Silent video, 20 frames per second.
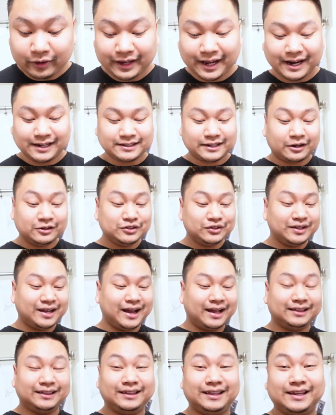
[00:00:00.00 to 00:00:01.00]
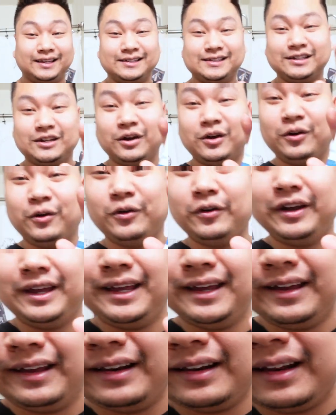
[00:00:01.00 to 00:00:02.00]
you guys, I also got this
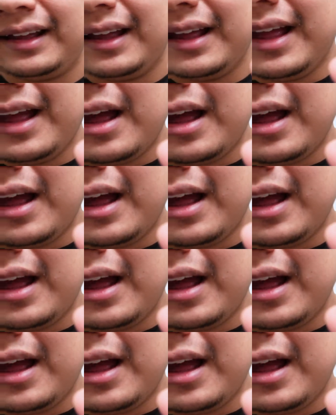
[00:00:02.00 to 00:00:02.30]
Korean